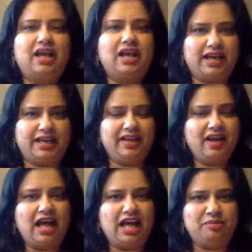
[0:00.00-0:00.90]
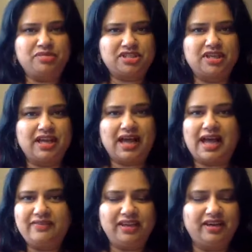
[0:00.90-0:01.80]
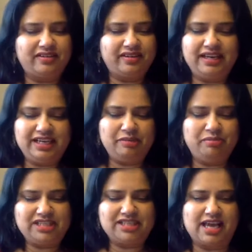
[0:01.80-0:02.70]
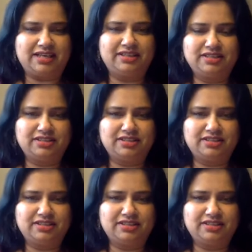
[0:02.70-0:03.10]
Under your arms, I feel really deeply sad.